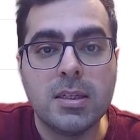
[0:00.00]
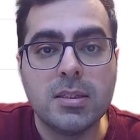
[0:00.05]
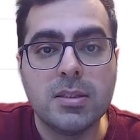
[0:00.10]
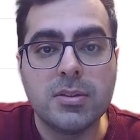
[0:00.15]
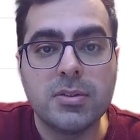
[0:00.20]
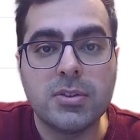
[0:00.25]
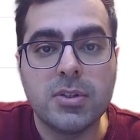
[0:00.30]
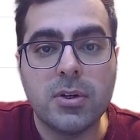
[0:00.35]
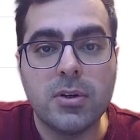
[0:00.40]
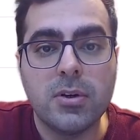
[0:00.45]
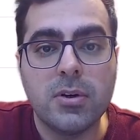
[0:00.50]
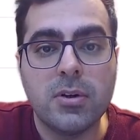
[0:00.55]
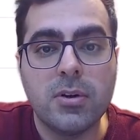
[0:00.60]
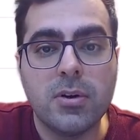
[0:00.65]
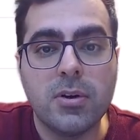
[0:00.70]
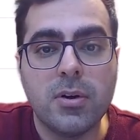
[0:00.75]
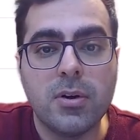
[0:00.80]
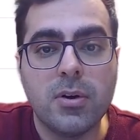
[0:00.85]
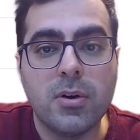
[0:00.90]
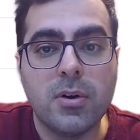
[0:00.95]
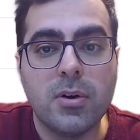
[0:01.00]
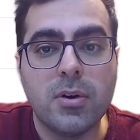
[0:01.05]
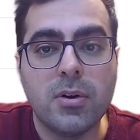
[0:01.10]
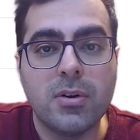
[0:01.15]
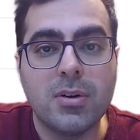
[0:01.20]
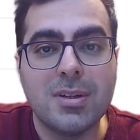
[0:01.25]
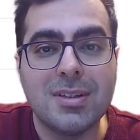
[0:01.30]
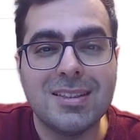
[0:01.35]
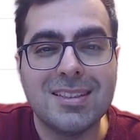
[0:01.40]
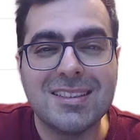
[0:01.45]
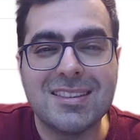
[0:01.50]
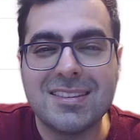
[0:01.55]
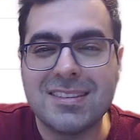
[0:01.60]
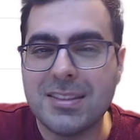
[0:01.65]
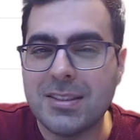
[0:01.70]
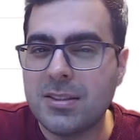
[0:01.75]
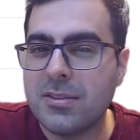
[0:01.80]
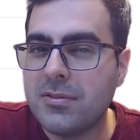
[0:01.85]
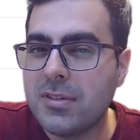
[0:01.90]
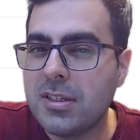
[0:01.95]
So a
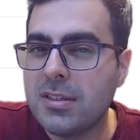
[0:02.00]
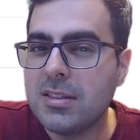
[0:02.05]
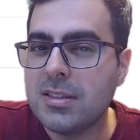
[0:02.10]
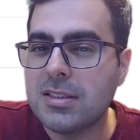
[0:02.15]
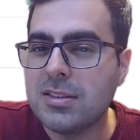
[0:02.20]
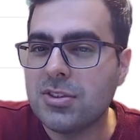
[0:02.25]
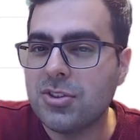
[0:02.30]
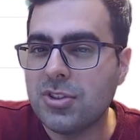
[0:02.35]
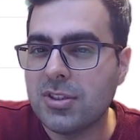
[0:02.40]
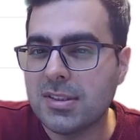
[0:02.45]
server is